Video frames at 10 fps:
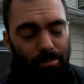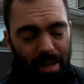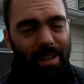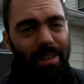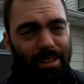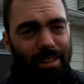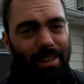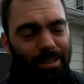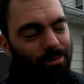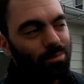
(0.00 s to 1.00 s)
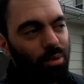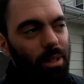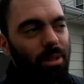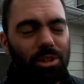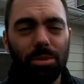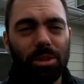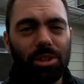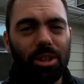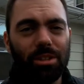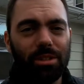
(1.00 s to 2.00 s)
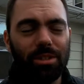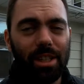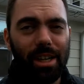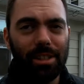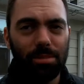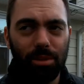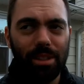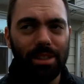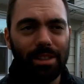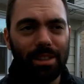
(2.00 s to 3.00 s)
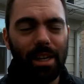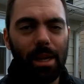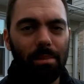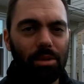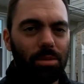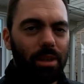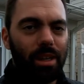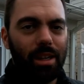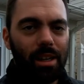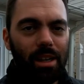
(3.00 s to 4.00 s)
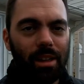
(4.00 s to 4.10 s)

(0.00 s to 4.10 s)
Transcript: Bacon, pretty much the result of today's preseason game between